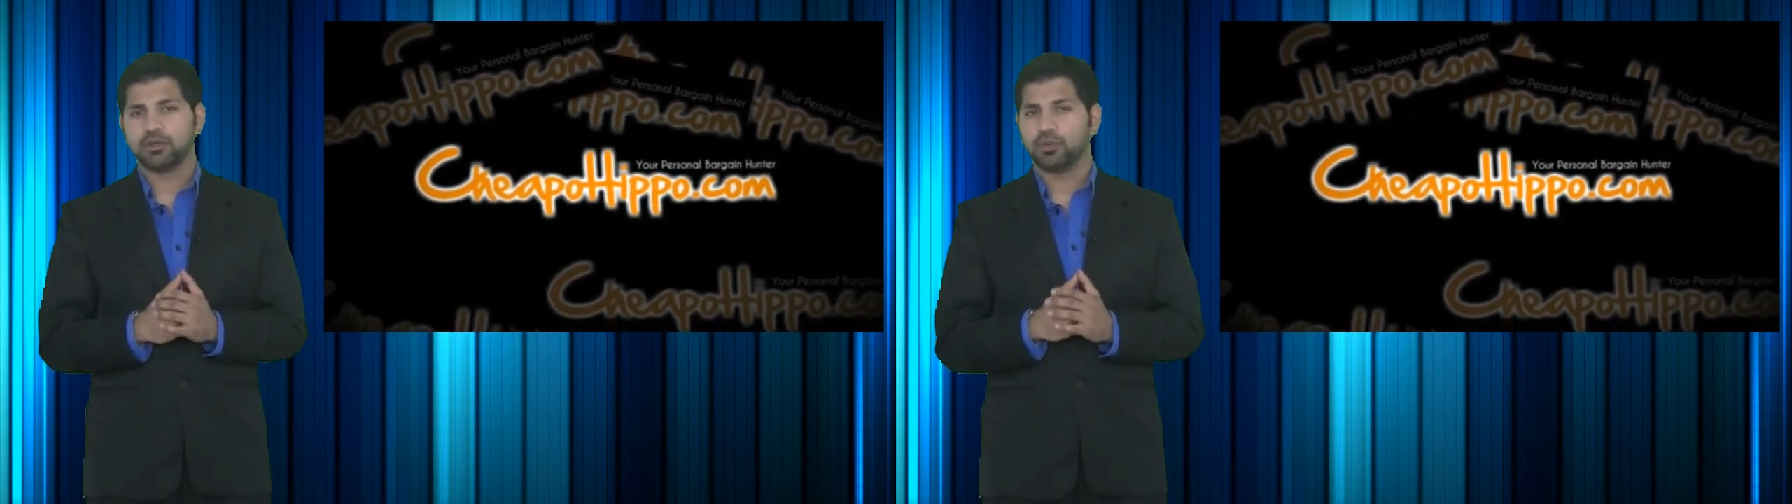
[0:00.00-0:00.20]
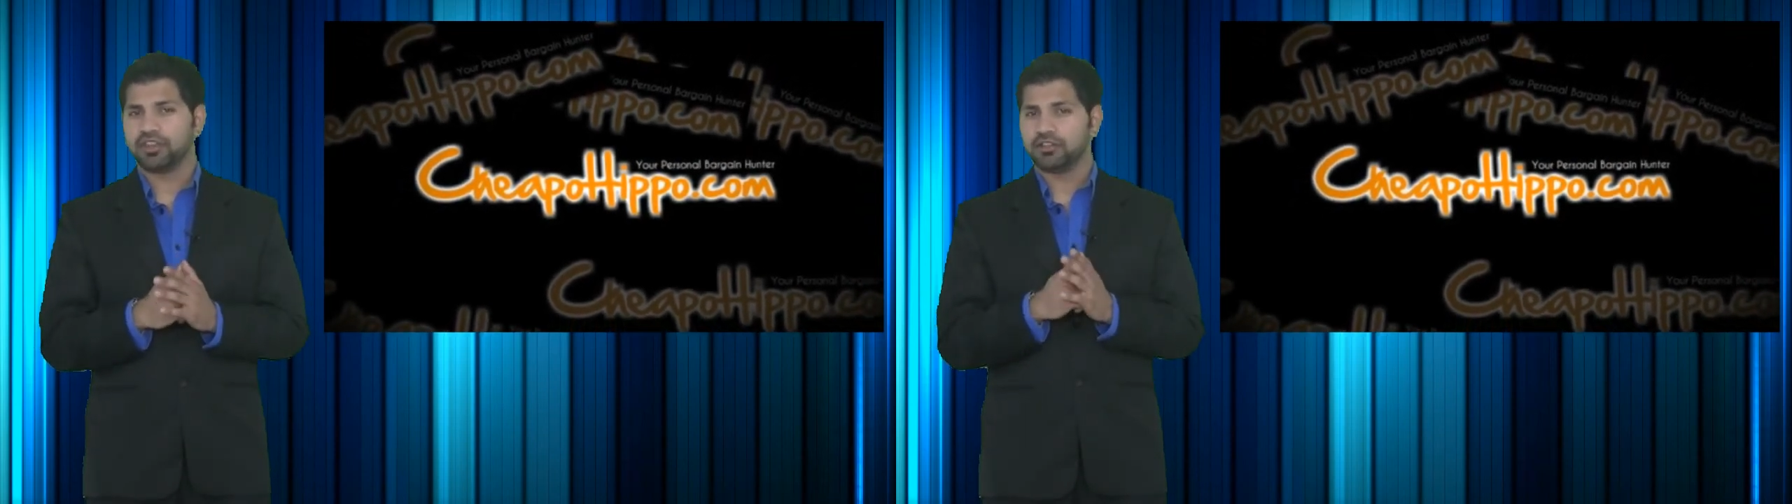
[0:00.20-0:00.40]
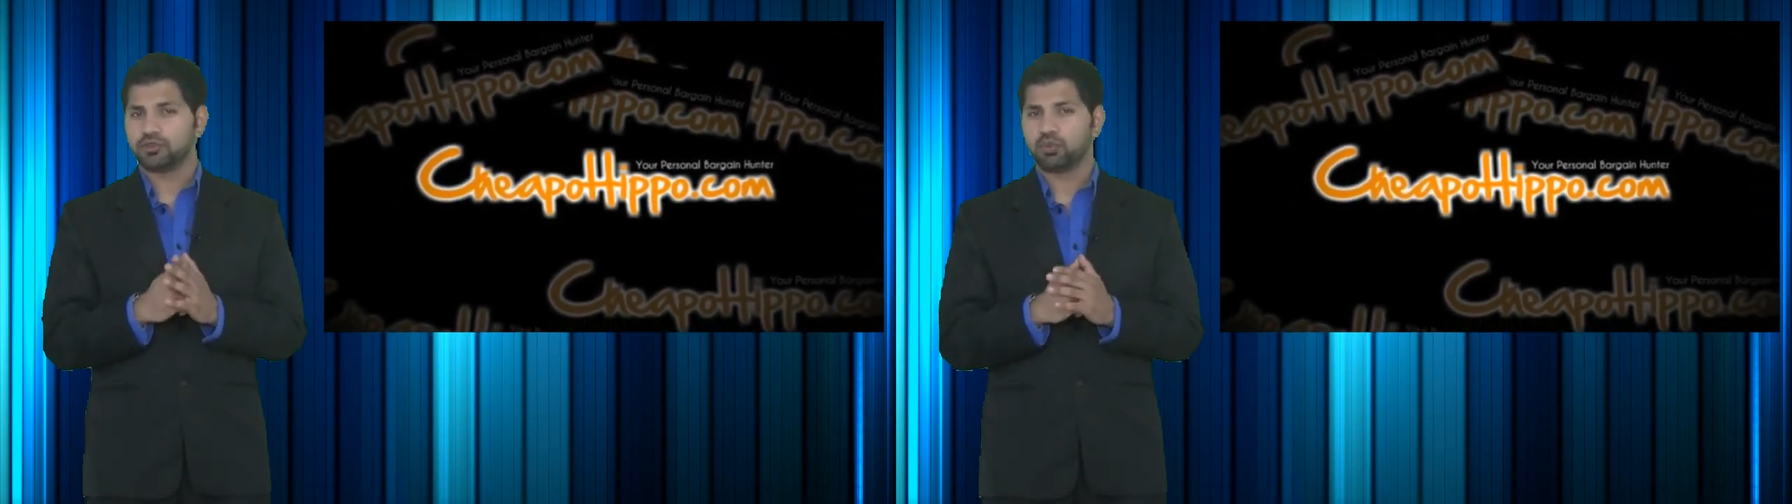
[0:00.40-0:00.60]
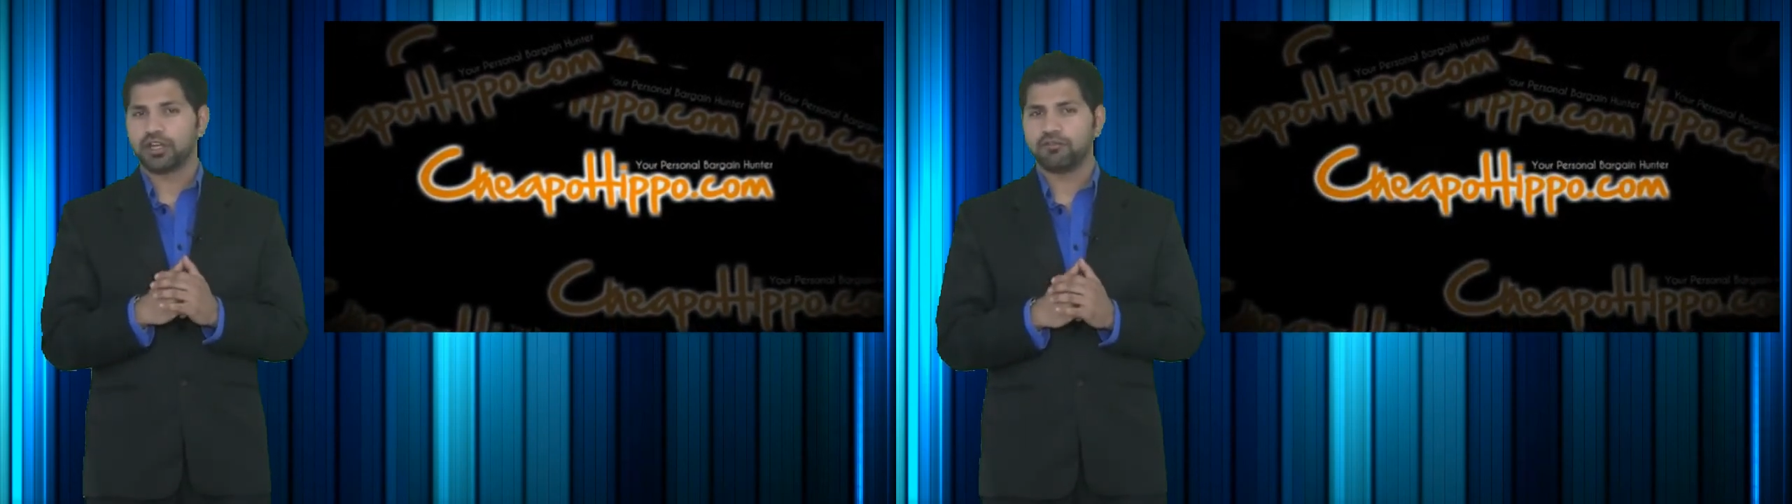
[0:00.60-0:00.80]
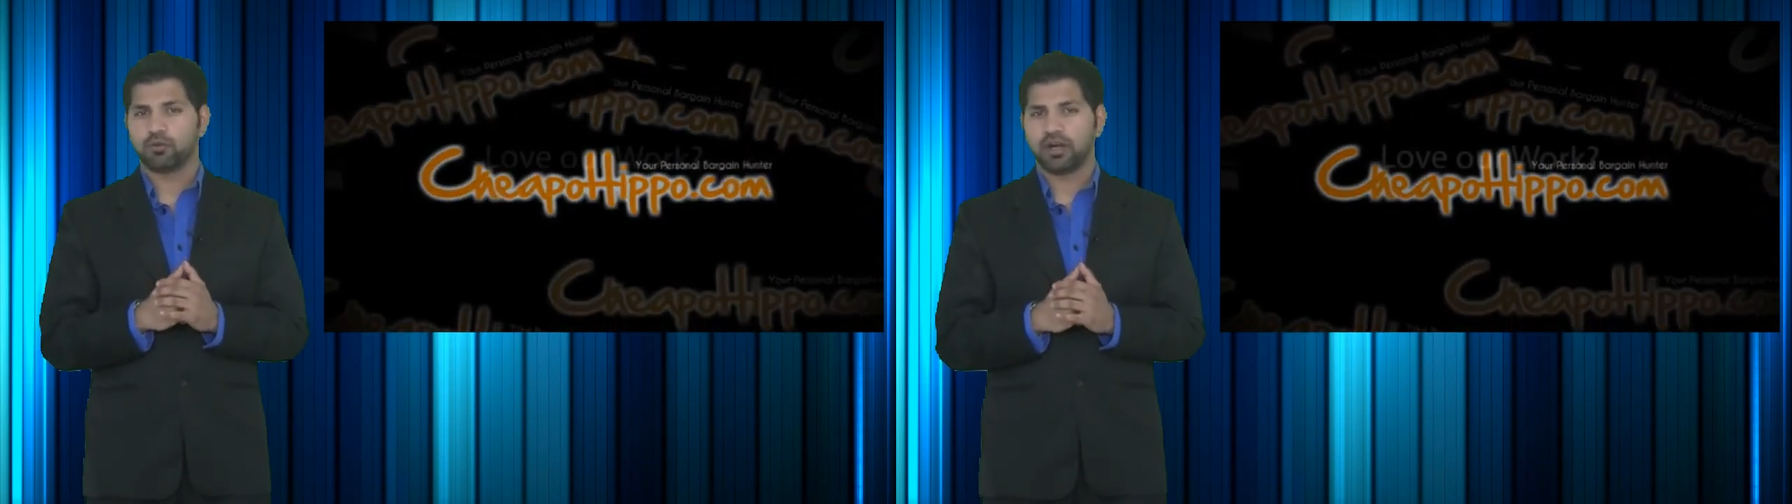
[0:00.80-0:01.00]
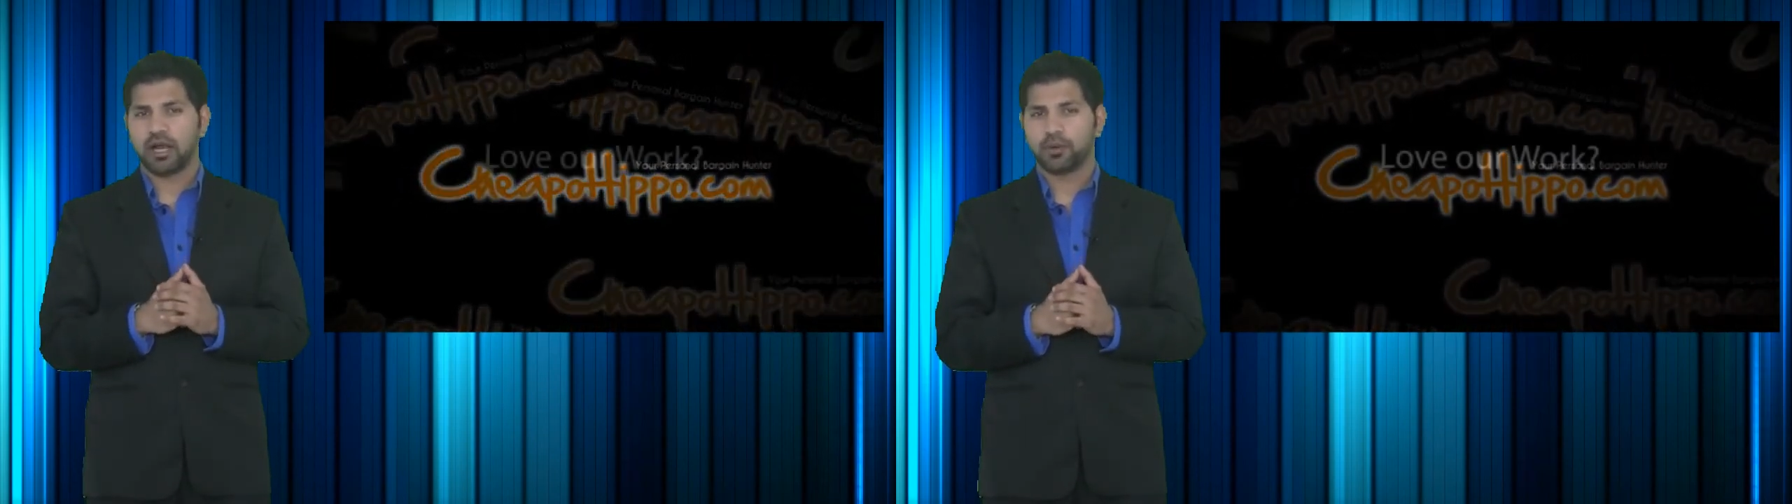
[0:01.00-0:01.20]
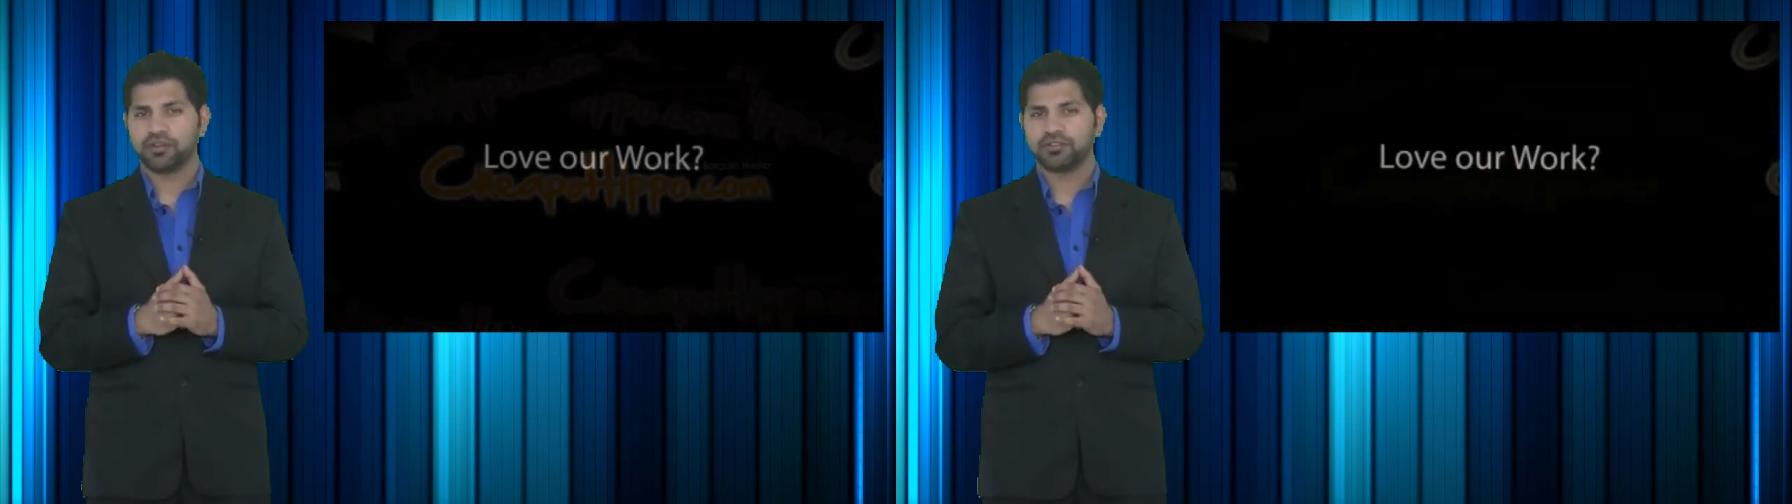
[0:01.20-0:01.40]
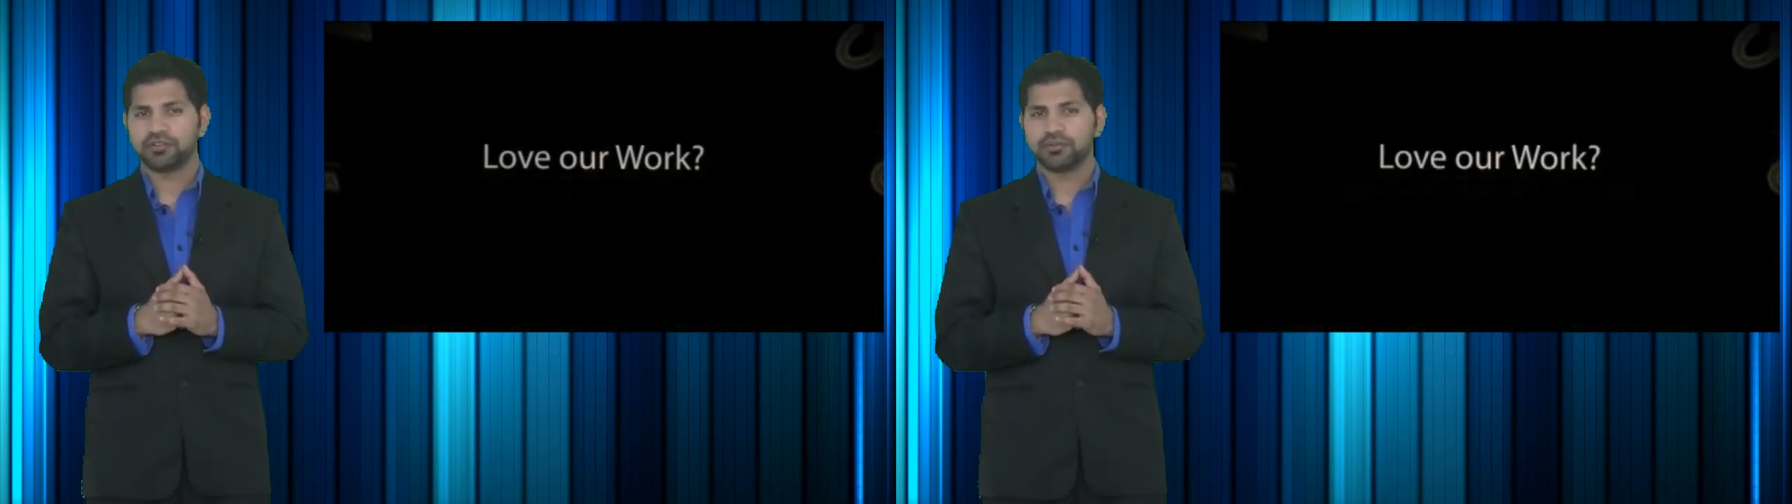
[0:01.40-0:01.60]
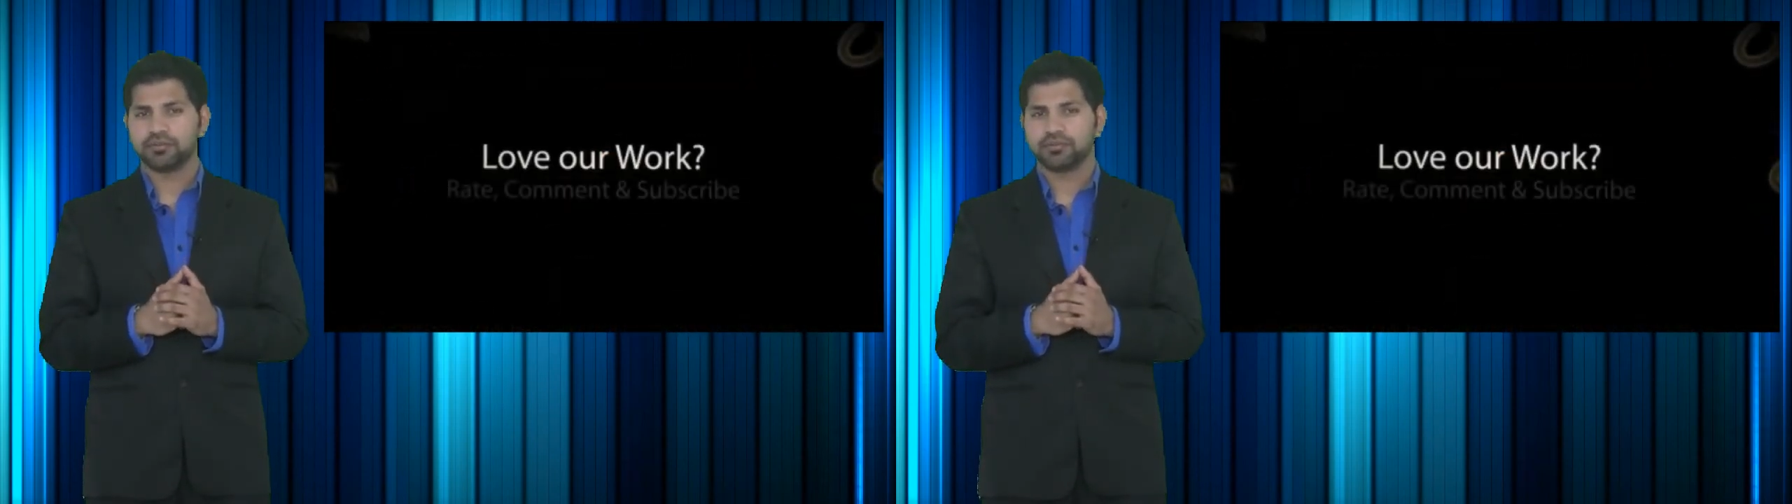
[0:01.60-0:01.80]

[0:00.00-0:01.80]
within 24 hours.